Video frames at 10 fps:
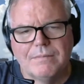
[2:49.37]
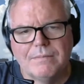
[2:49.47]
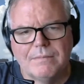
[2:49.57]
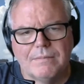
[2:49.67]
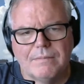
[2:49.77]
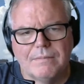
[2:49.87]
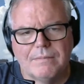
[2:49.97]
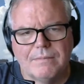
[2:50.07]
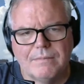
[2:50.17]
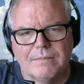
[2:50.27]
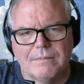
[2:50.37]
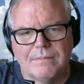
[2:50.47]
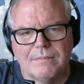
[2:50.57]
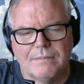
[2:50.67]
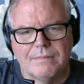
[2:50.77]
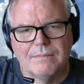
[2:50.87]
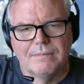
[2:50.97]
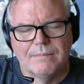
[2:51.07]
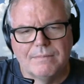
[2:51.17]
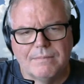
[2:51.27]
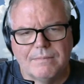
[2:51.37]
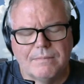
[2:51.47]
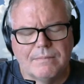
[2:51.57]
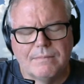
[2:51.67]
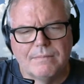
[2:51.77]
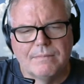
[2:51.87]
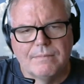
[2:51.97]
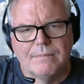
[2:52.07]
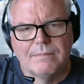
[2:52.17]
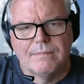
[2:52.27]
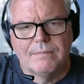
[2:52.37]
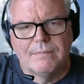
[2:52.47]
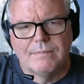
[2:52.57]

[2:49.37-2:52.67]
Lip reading: (silent)